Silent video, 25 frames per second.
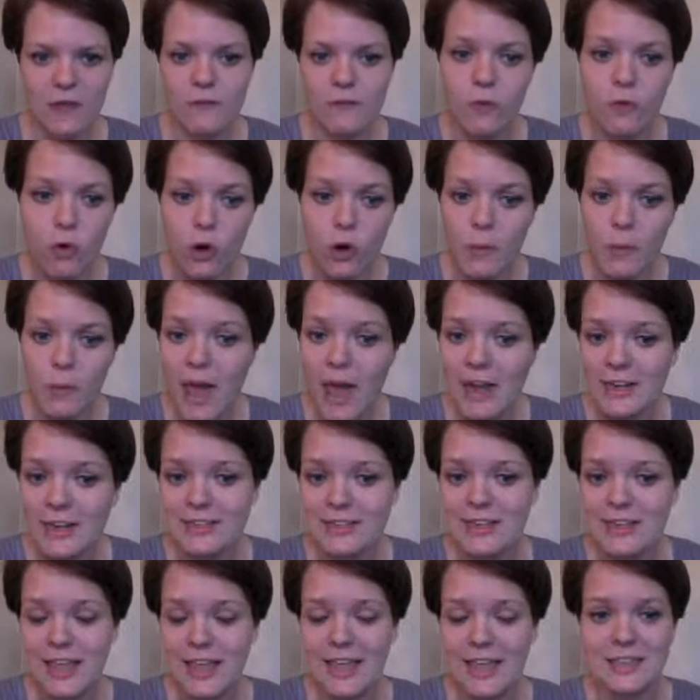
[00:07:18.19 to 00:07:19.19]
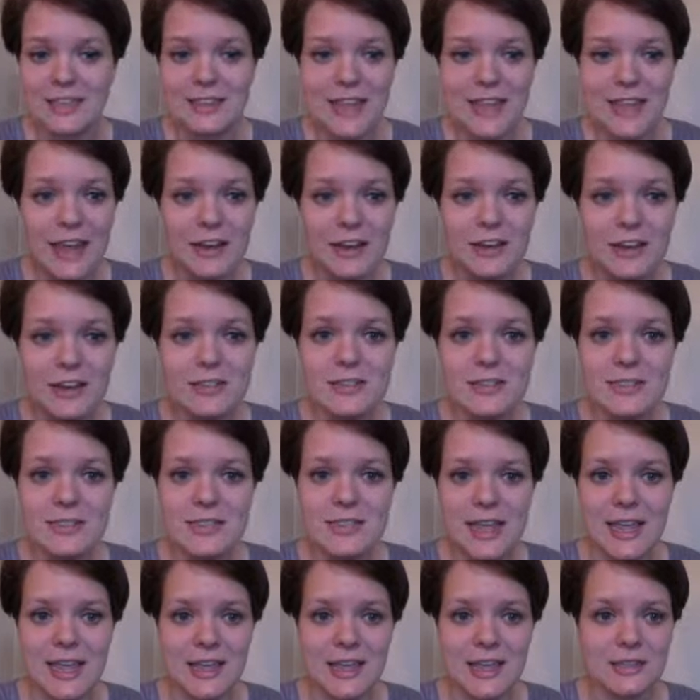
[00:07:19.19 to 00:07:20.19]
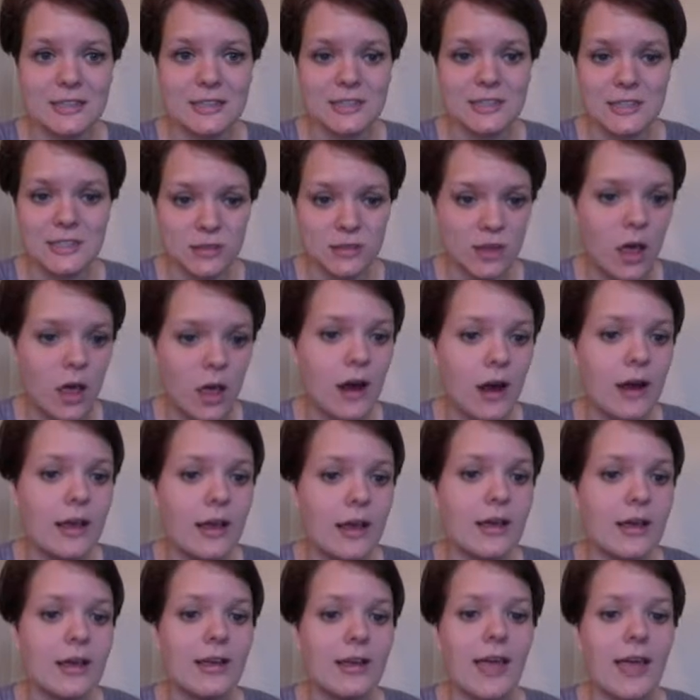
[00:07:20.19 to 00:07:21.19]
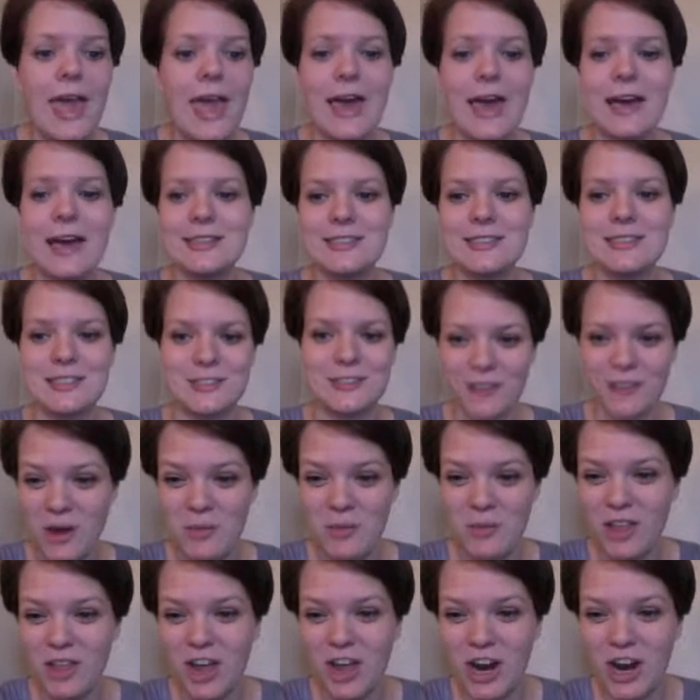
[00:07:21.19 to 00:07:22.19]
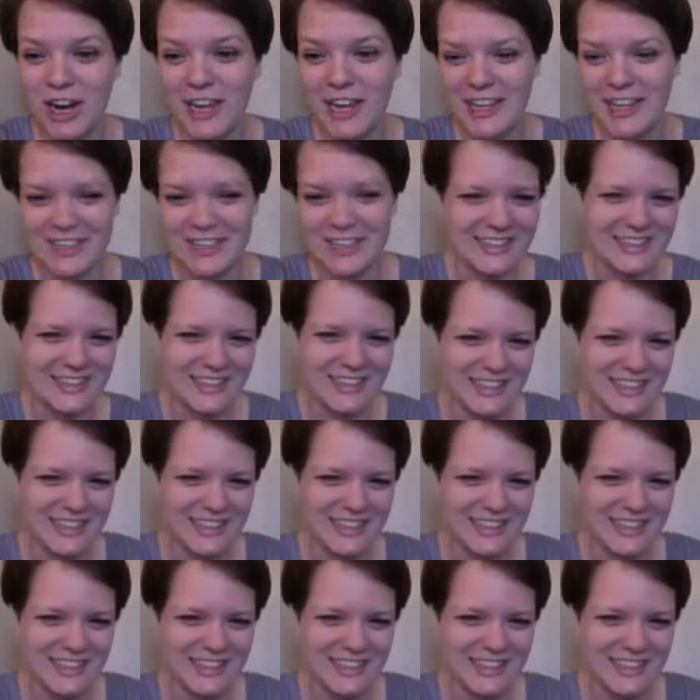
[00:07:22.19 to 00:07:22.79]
I formatted it like a letter saying, Dear Laura, and from Laura.